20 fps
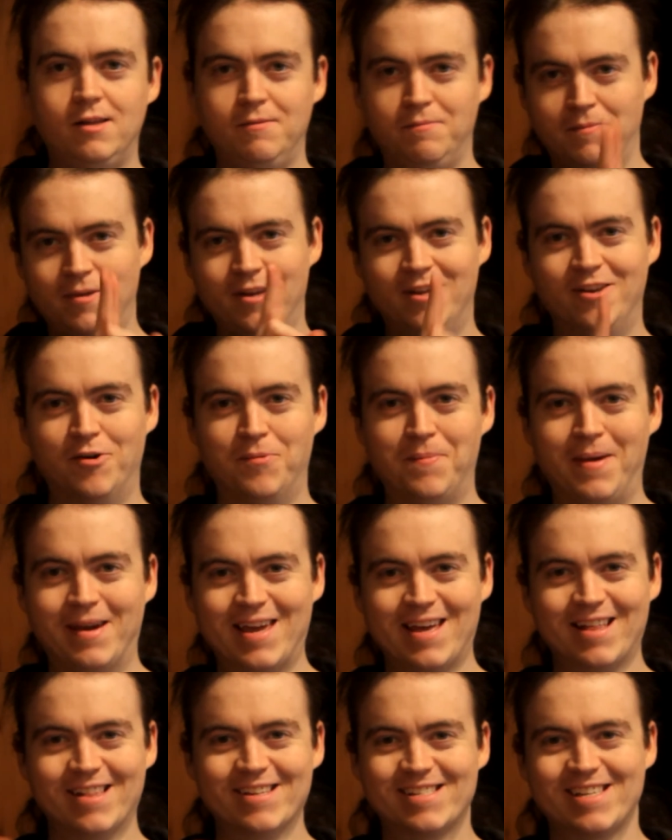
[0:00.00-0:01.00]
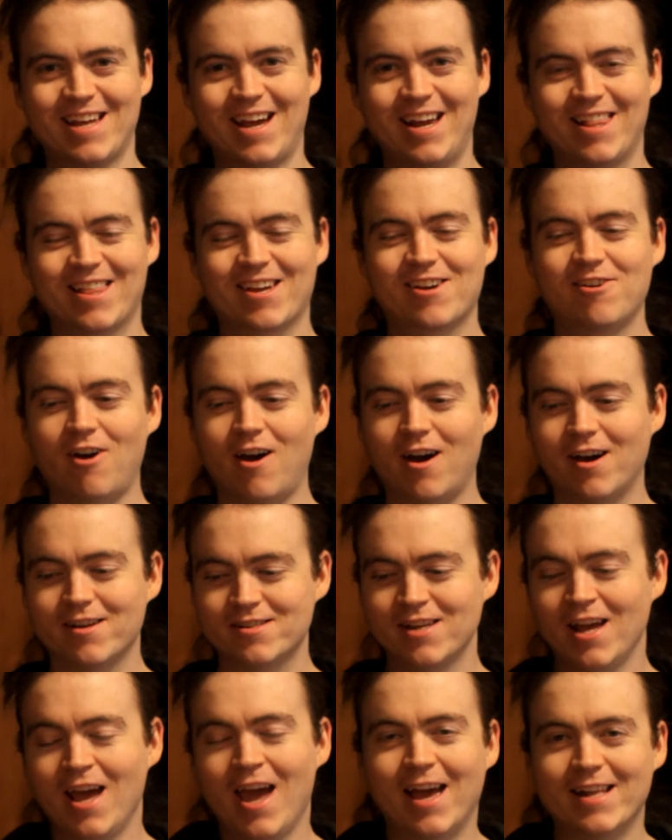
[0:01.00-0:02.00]
you know, making the sign of the
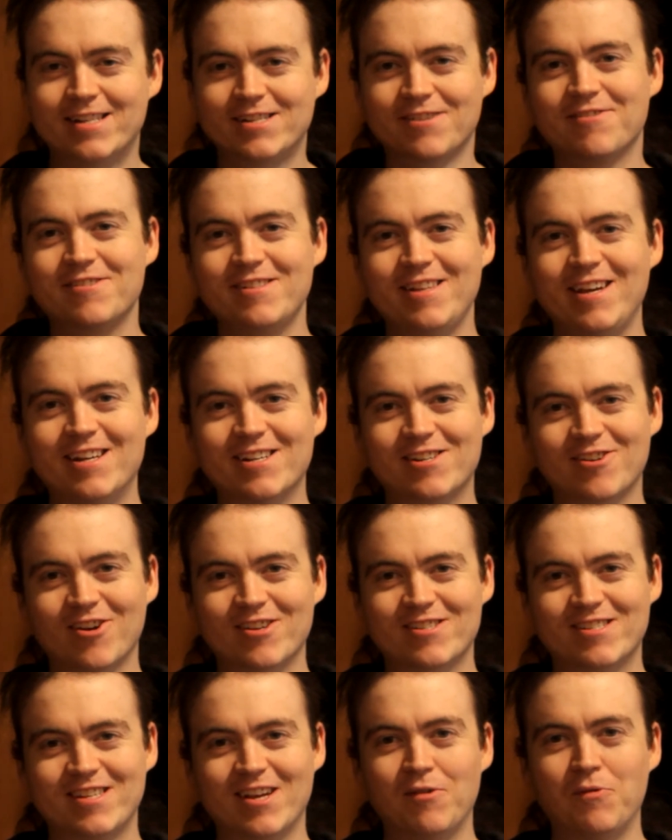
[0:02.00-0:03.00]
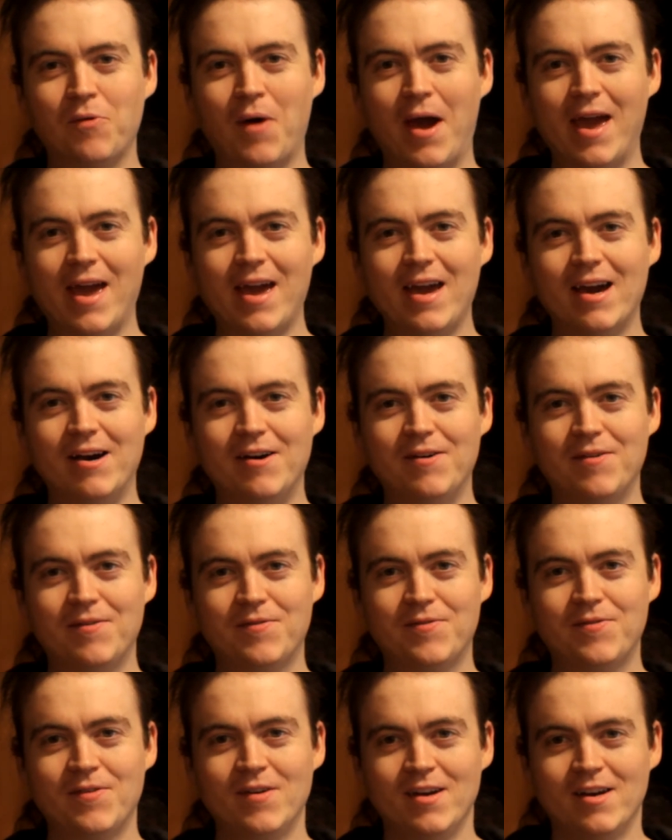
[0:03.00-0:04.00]
cross. It's a really interesting way
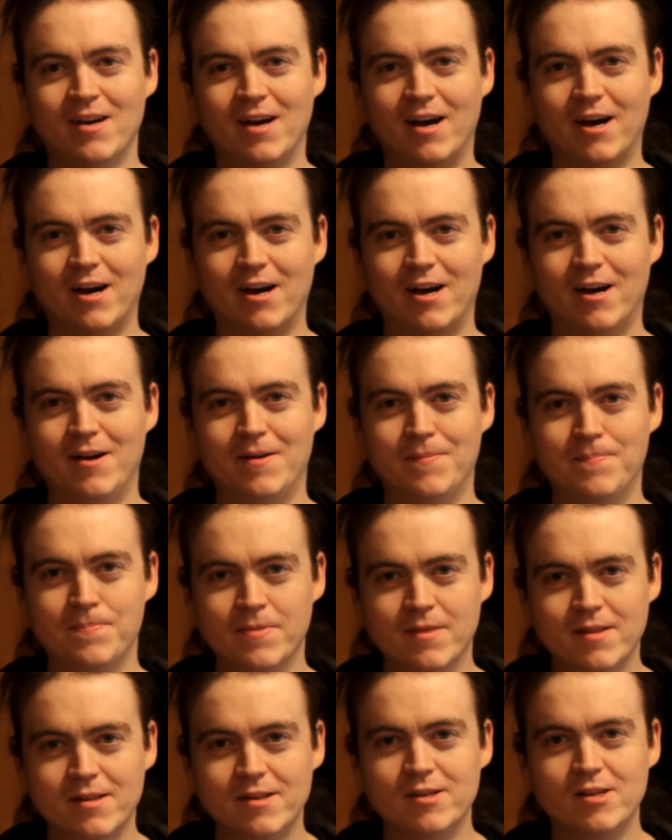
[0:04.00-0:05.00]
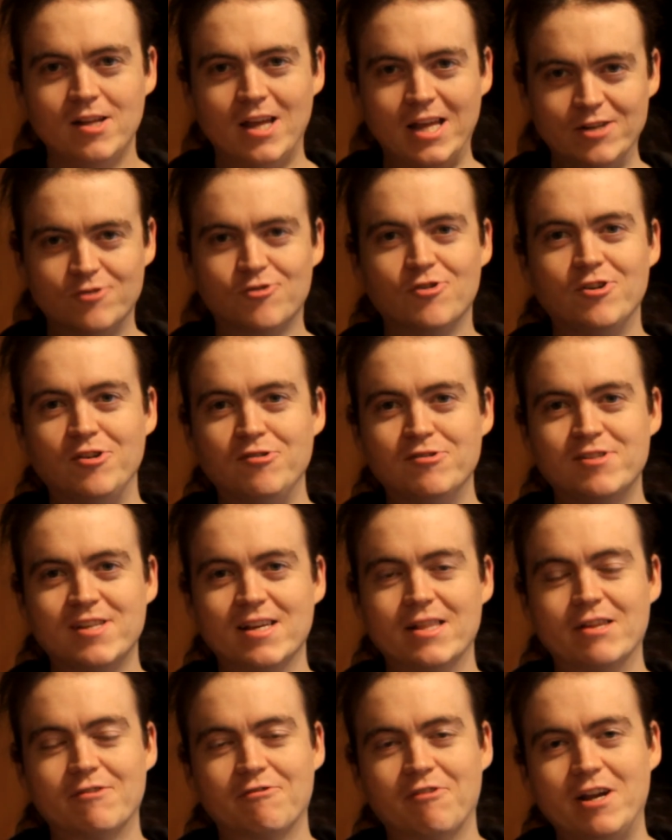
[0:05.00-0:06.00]
of uh,
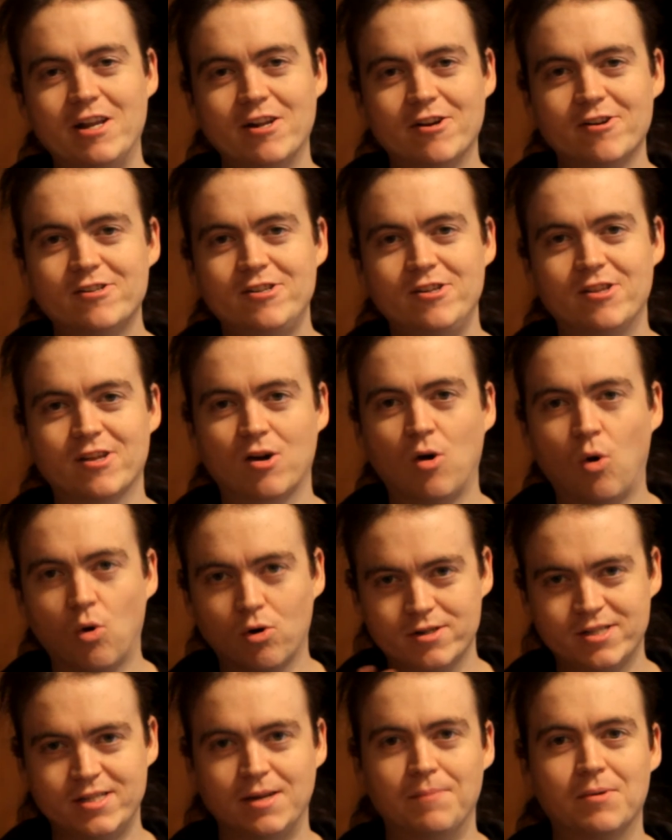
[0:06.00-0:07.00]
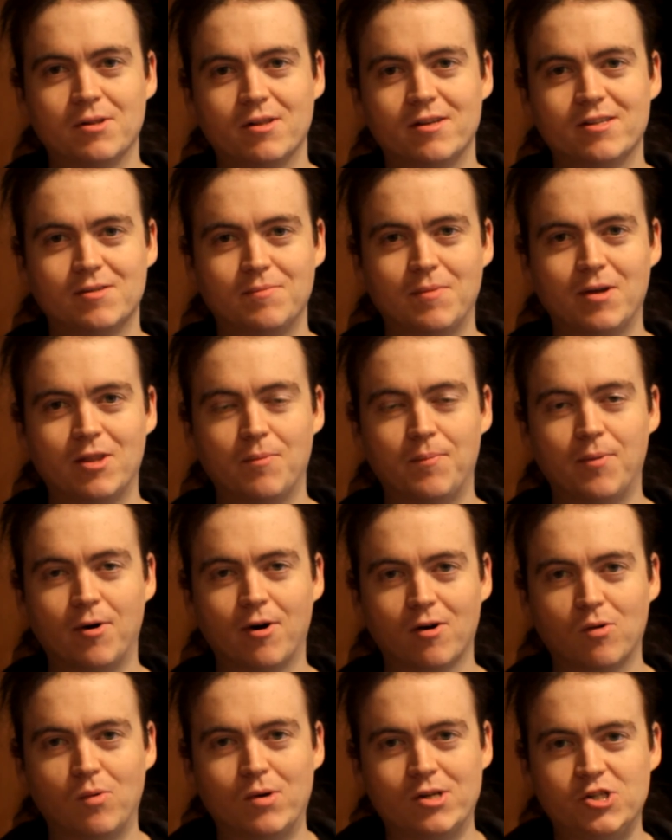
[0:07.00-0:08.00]
introducing the reader to the core symbolism of the
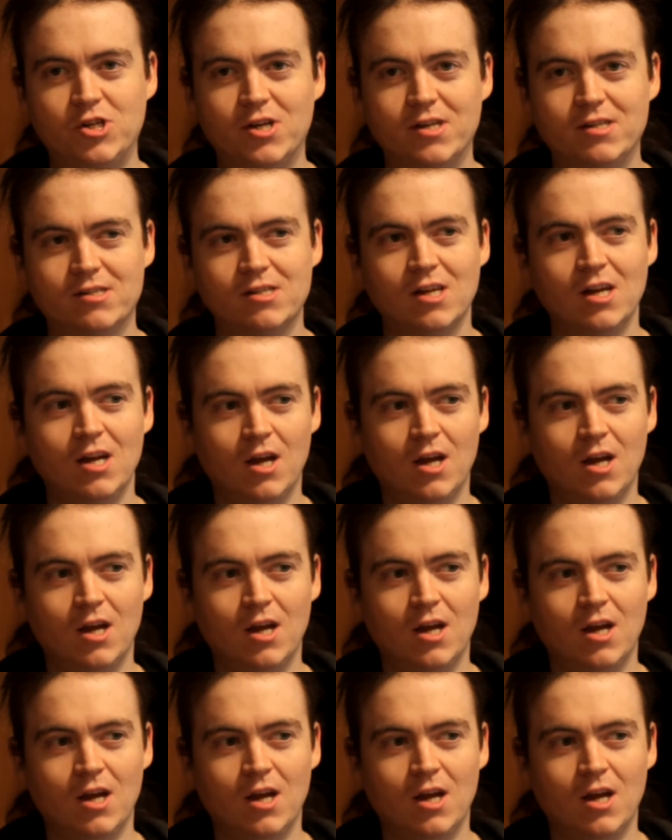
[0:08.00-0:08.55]
book, which is